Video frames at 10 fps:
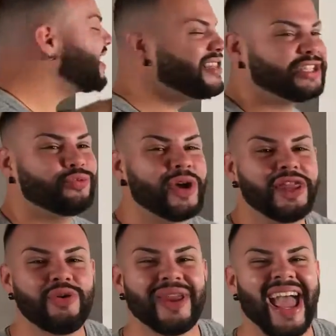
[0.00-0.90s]
take this
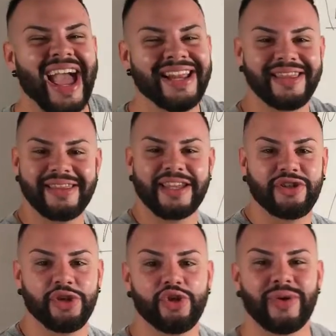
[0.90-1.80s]
with you in anything
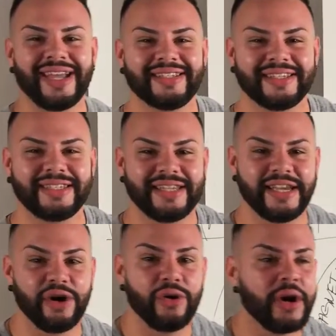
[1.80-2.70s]
that you do. It's a
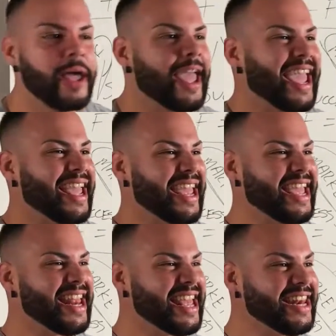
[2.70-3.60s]
skill, it
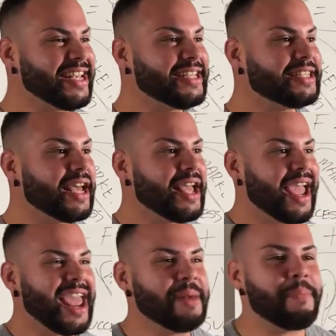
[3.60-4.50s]
is
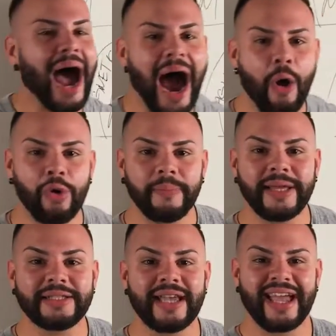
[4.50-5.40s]

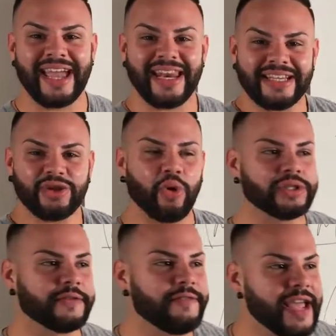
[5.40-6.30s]
empowerment, it is
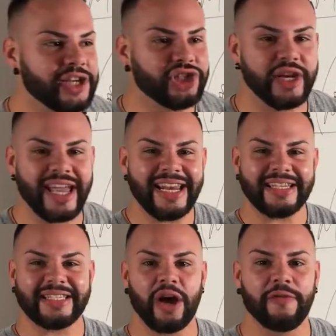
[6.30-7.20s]
cultivation, it
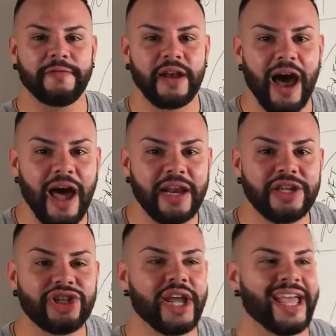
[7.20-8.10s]
is
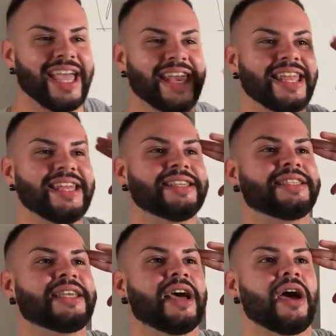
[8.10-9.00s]
self-knowledge, it
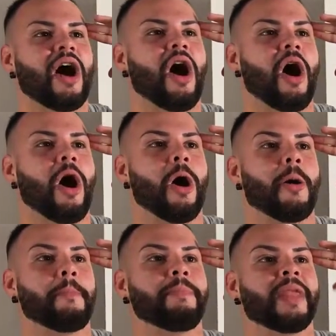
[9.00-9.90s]
is
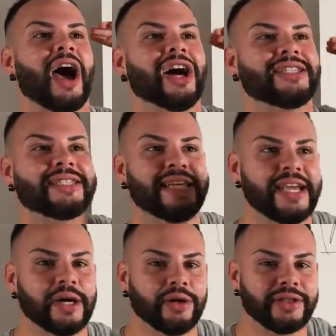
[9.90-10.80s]
a
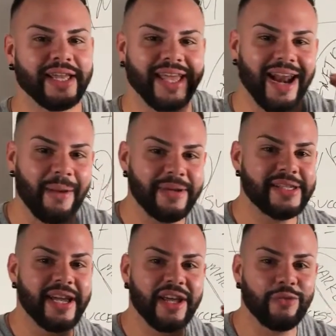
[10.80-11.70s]
skill that cannot be
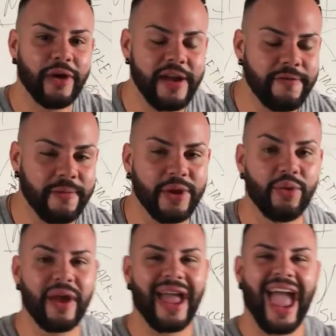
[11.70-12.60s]
taken away from
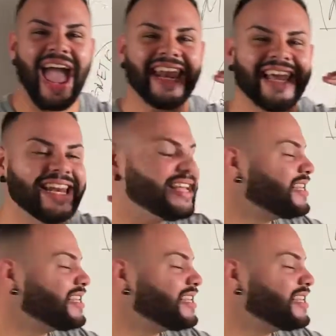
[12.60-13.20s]
you, and it